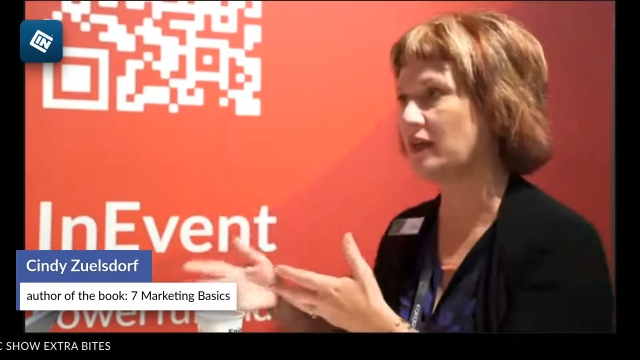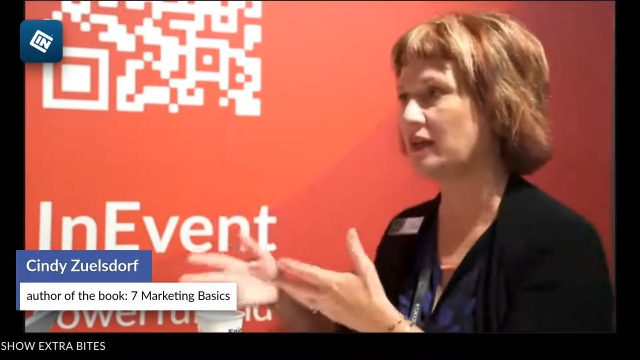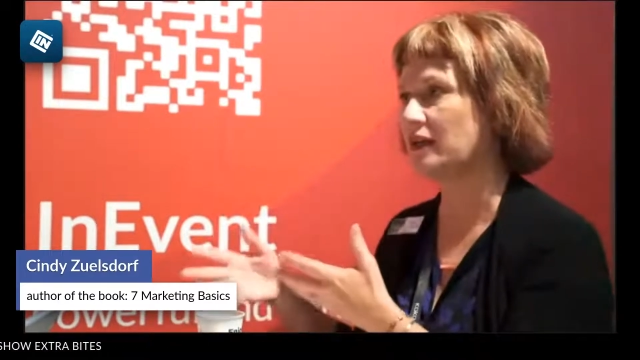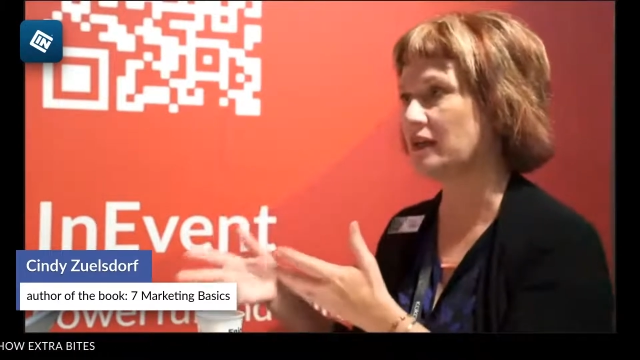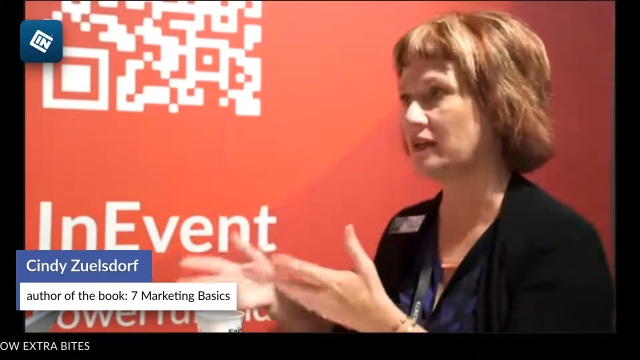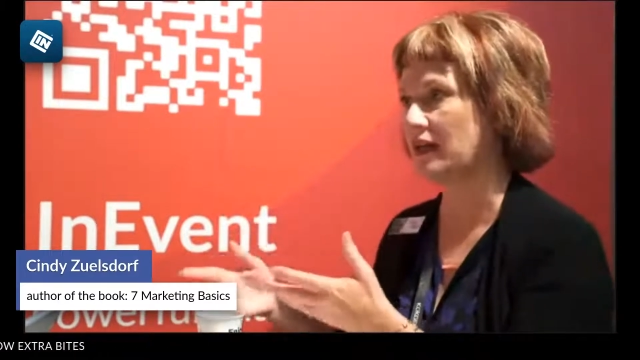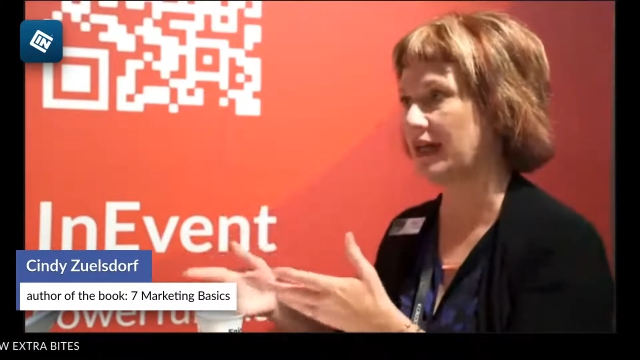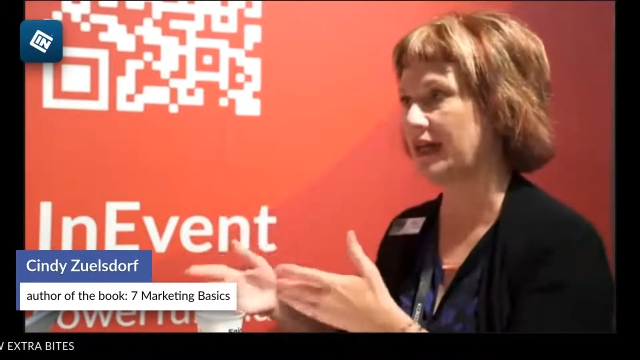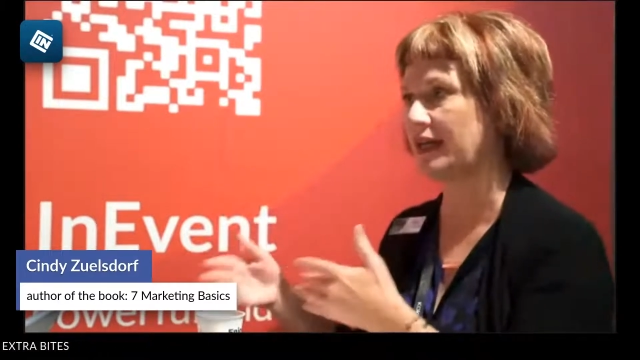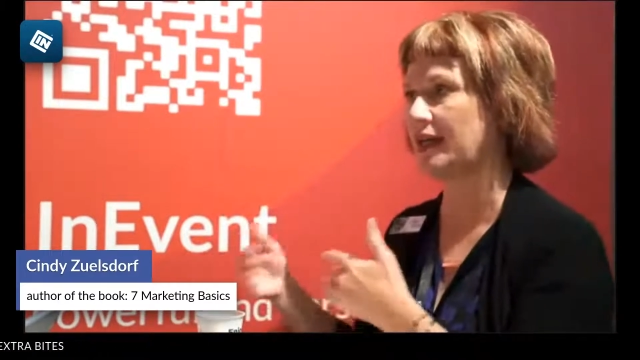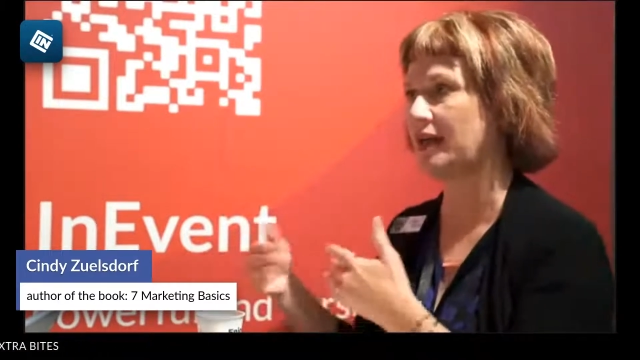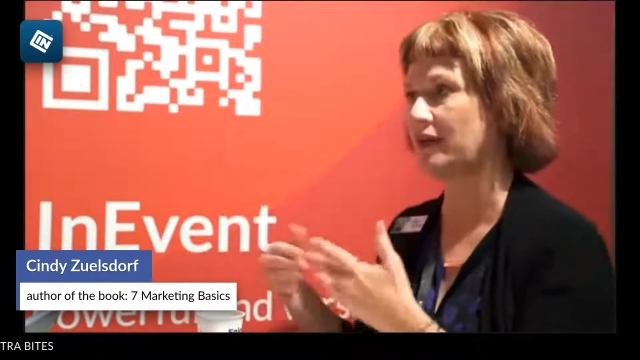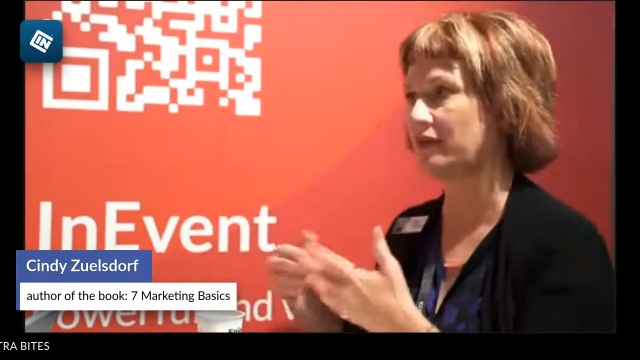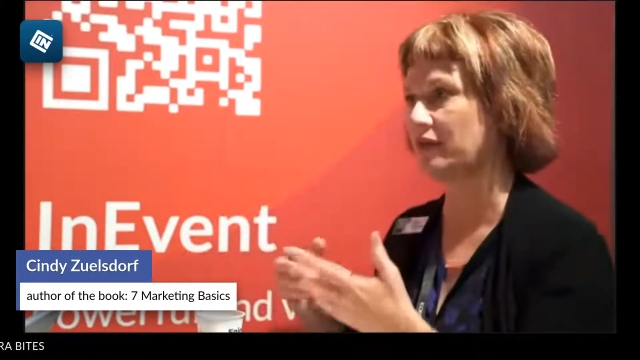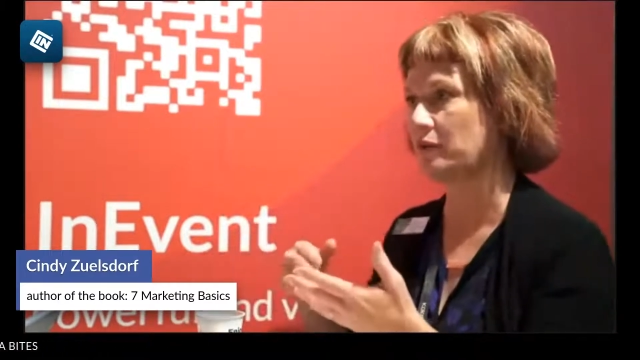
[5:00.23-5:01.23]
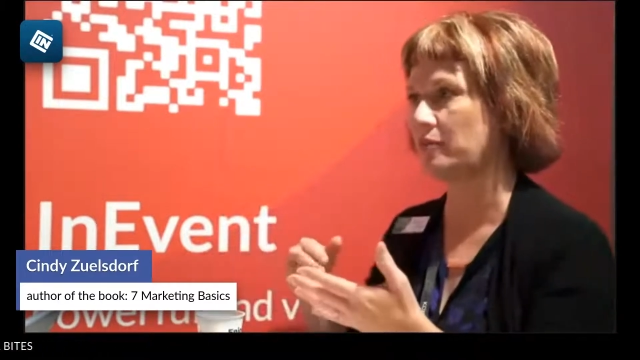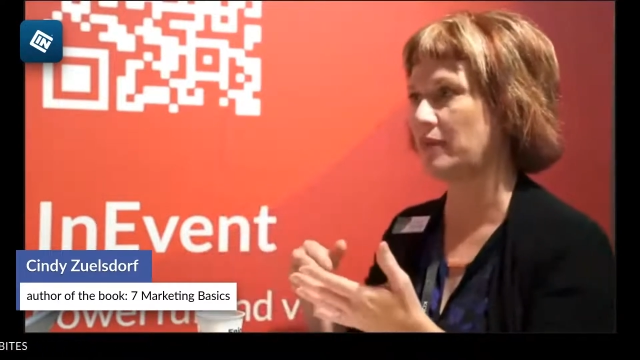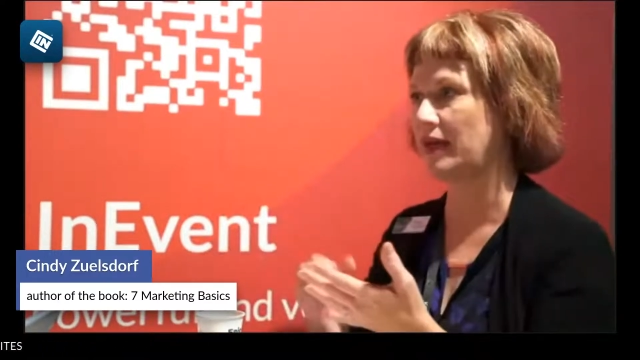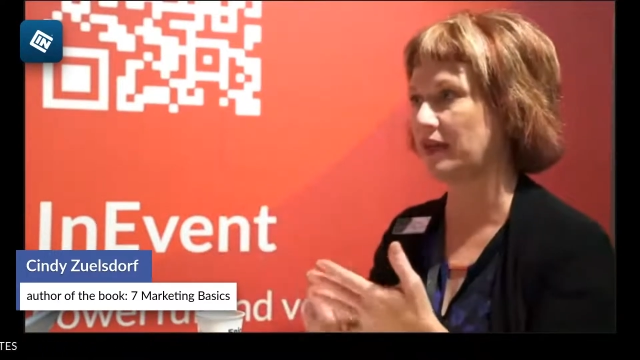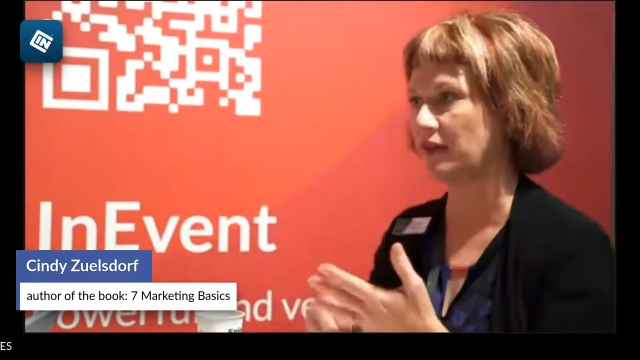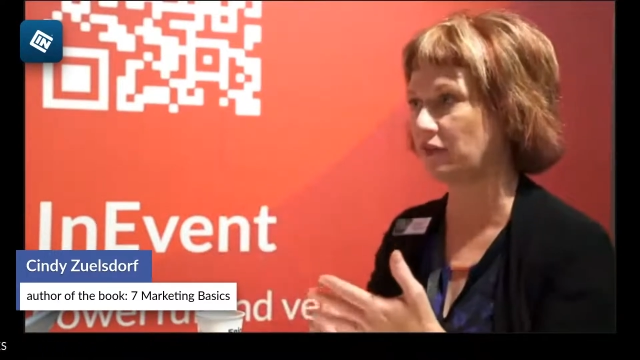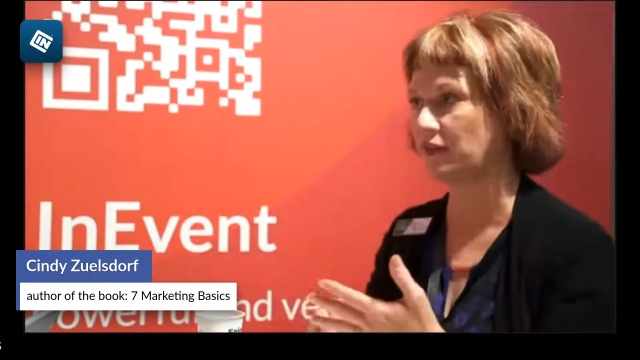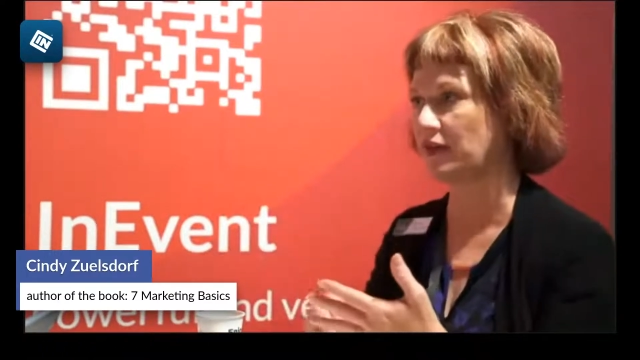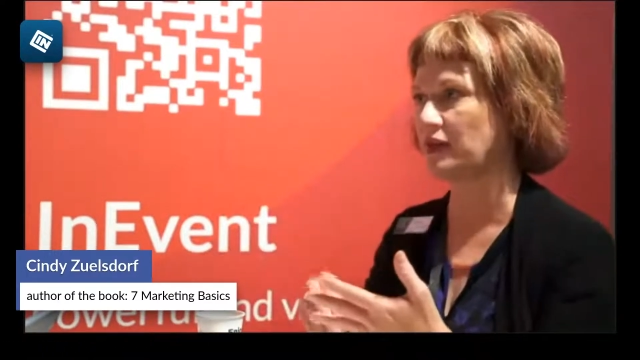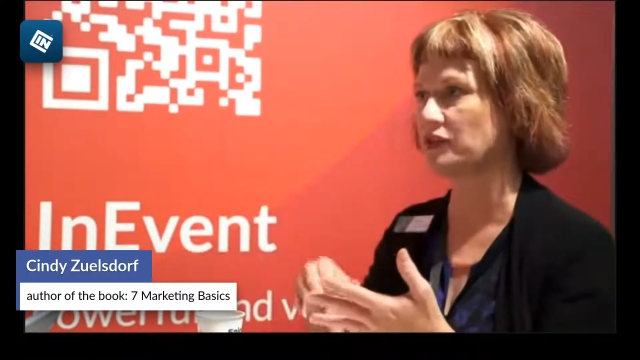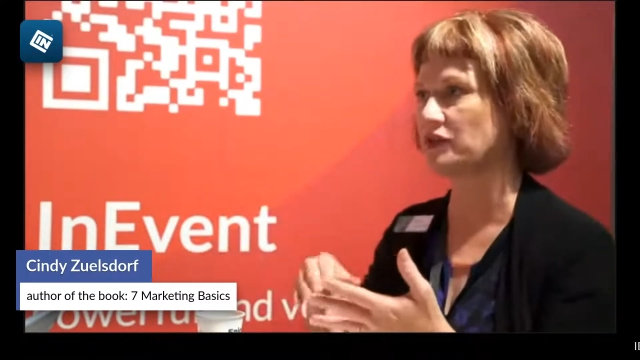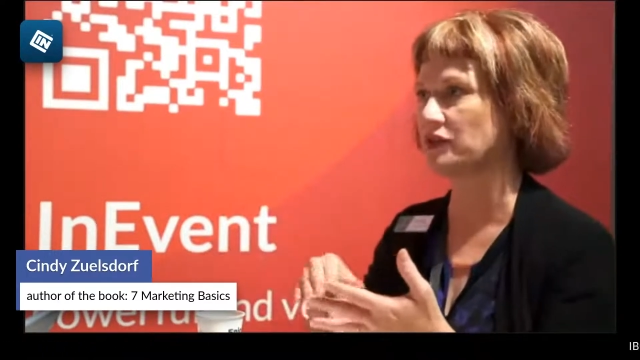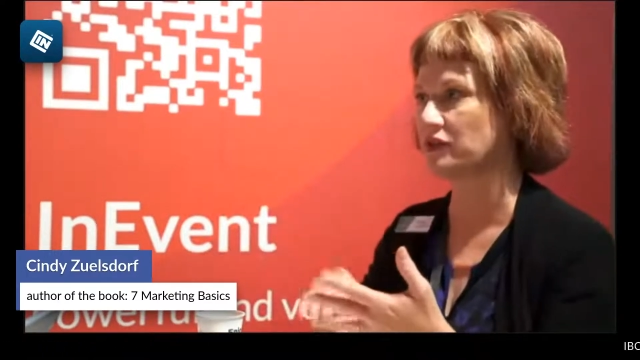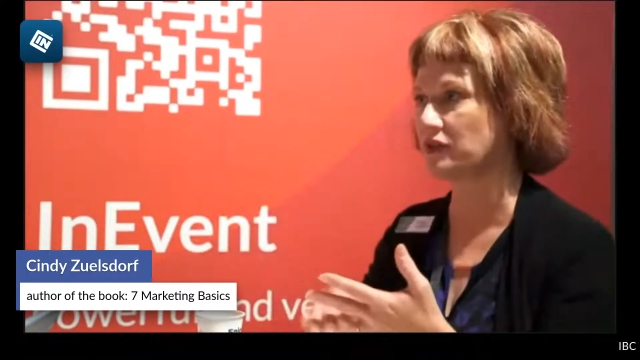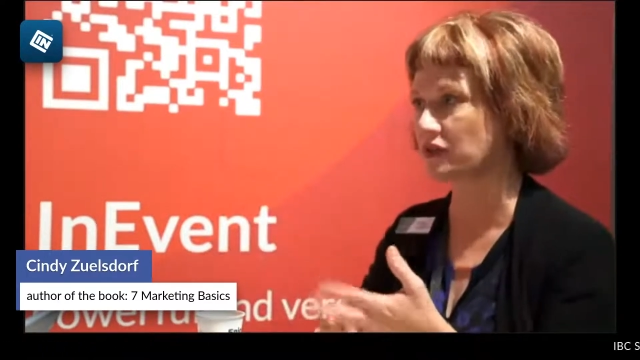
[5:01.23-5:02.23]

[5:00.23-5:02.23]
client, every manufacturer,